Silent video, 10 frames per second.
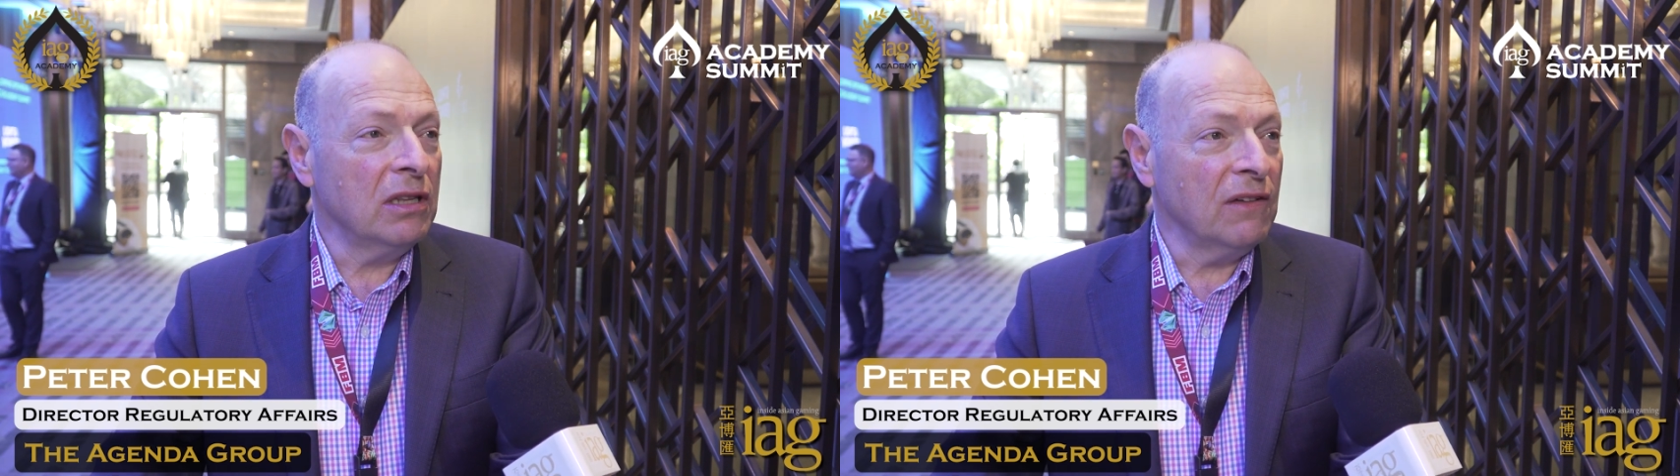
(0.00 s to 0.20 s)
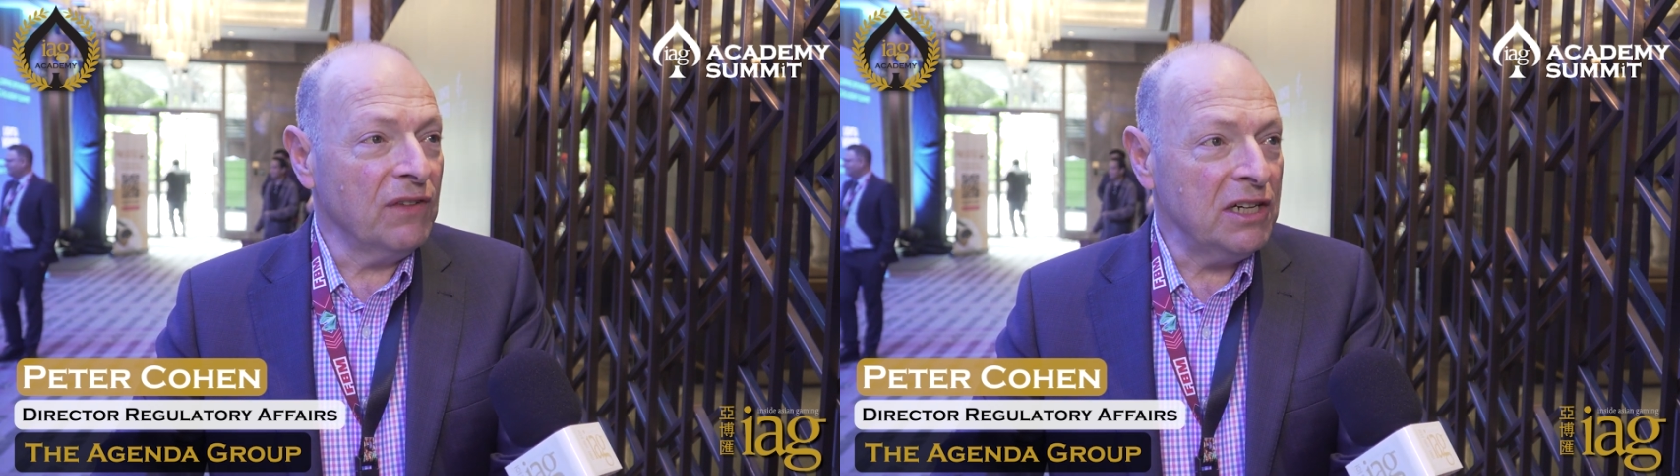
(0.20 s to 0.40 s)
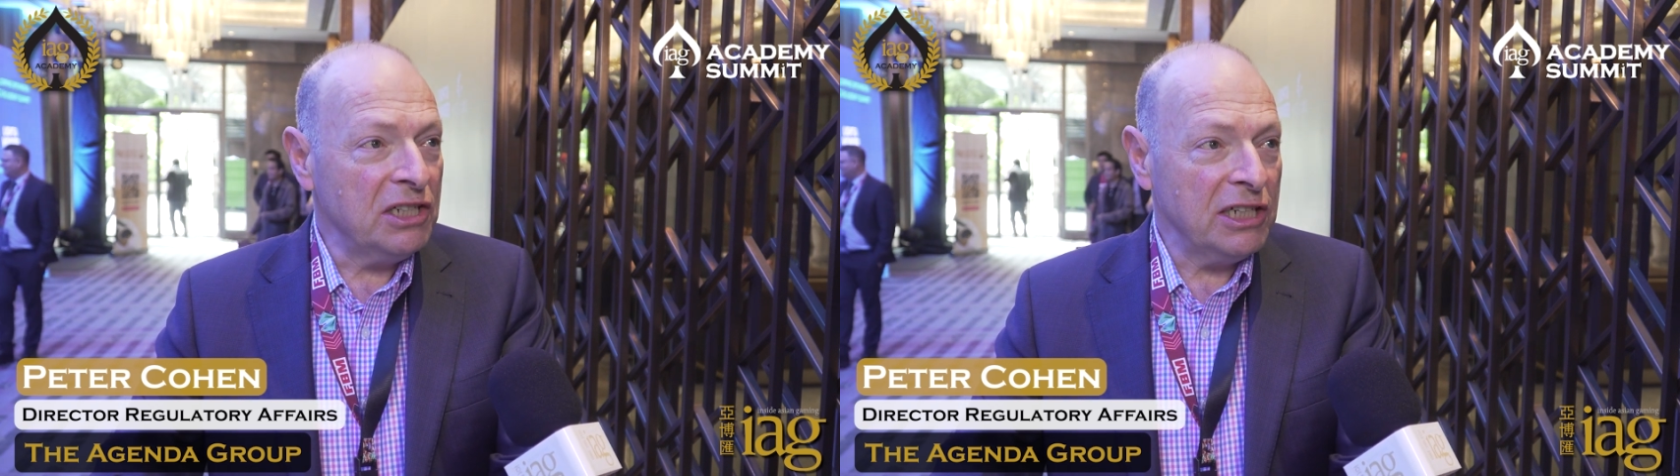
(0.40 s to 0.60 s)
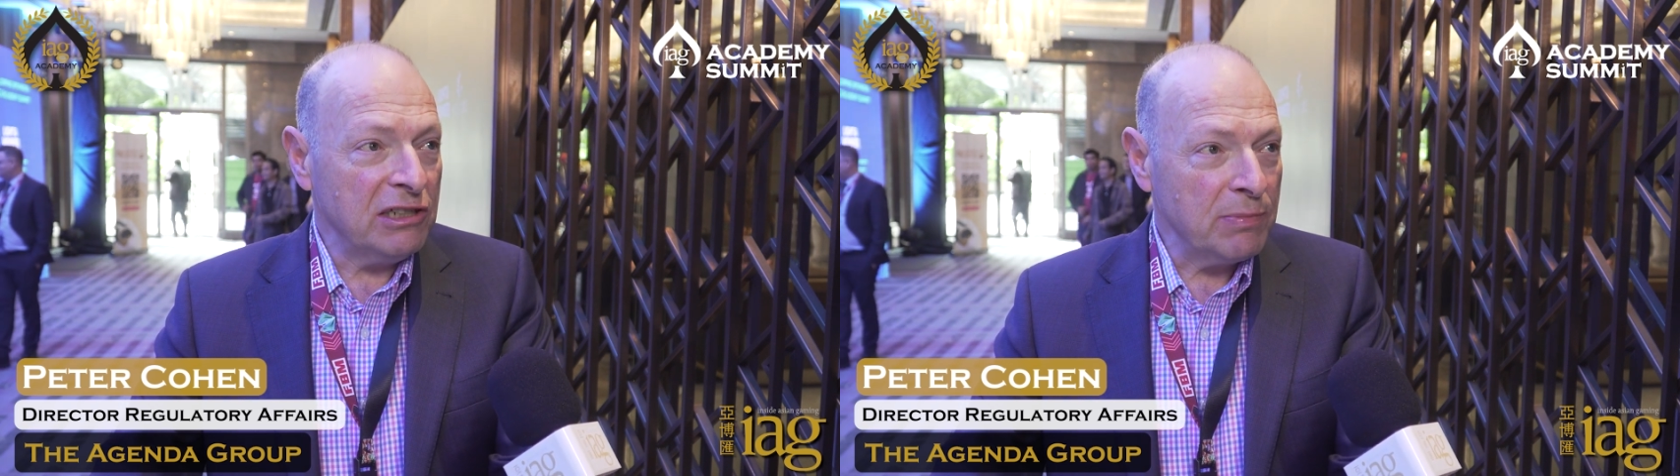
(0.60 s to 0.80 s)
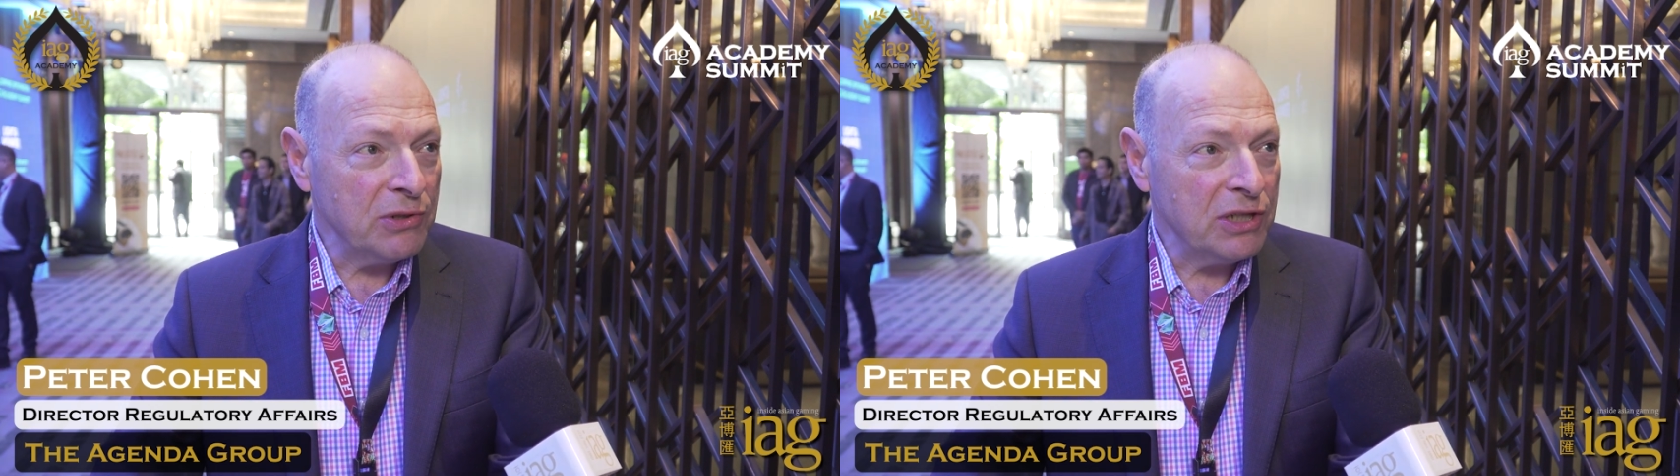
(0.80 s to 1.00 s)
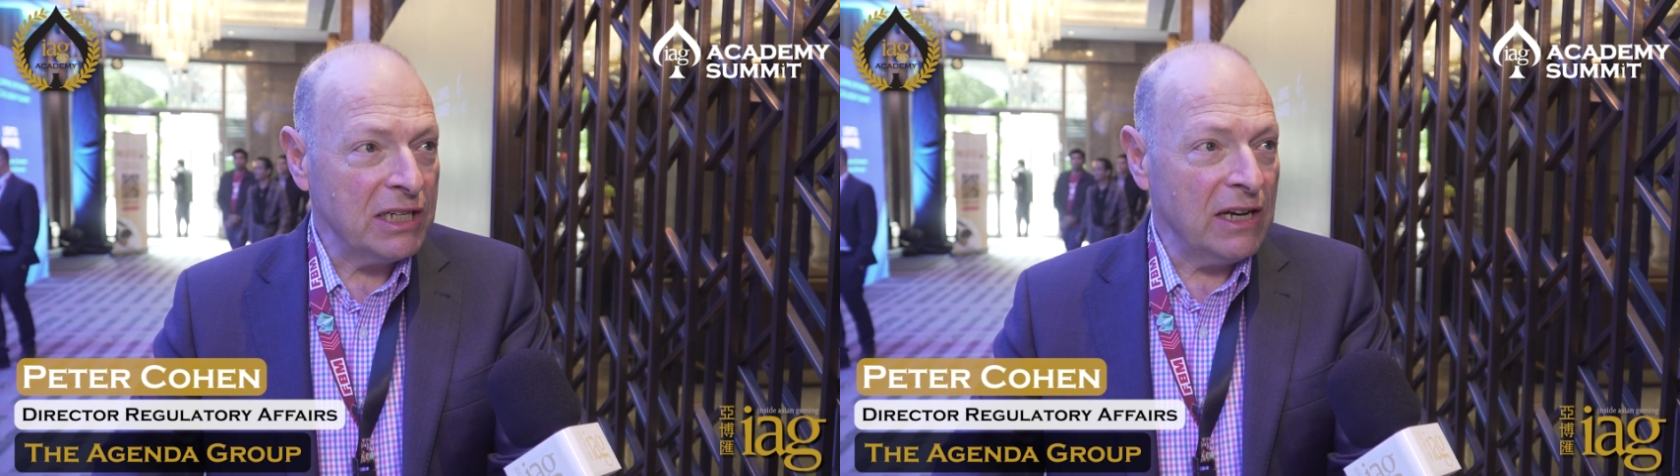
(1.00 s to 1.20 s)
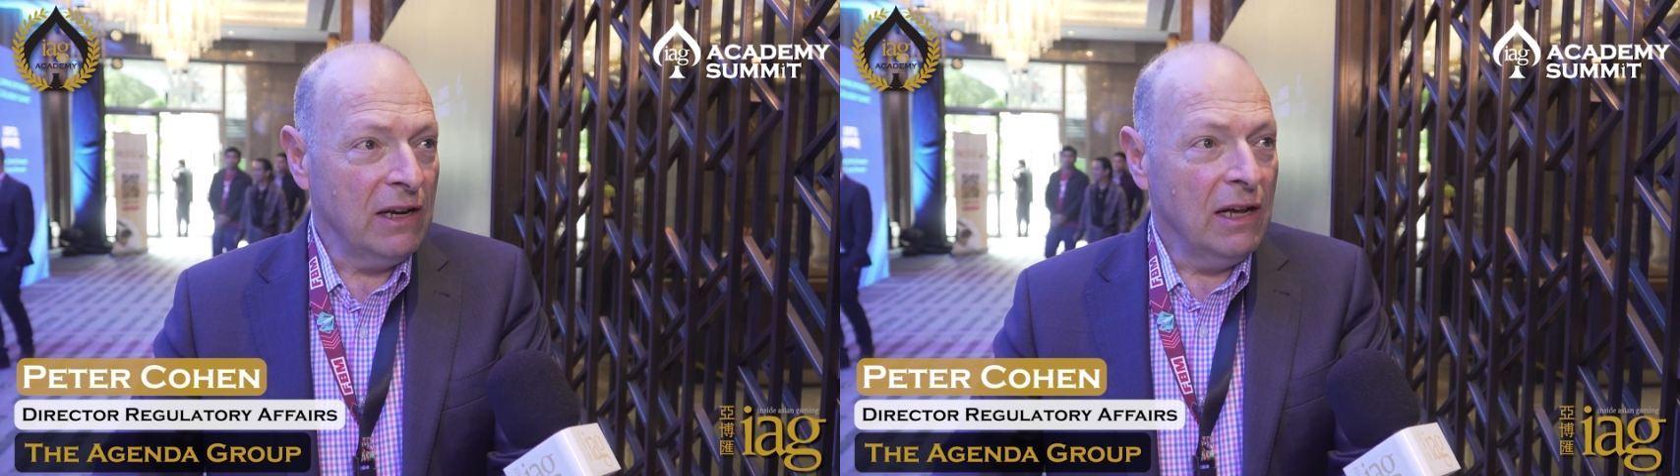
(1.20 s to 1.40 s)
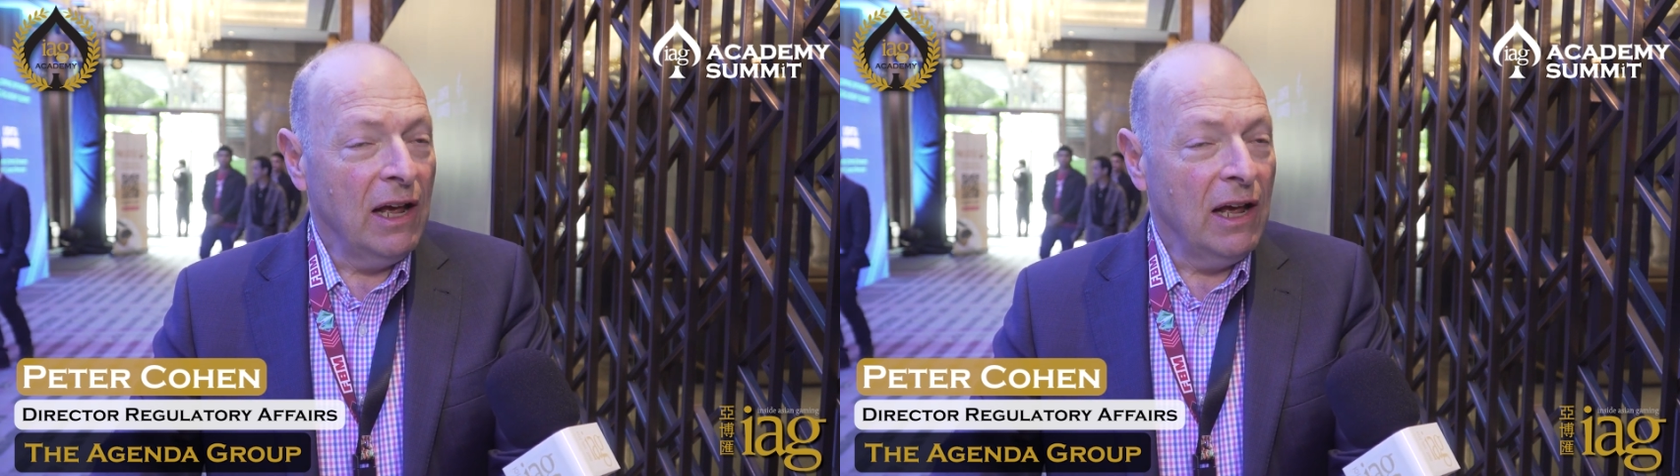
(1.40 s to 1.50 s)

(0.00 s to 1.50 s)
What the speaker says: the VGCCC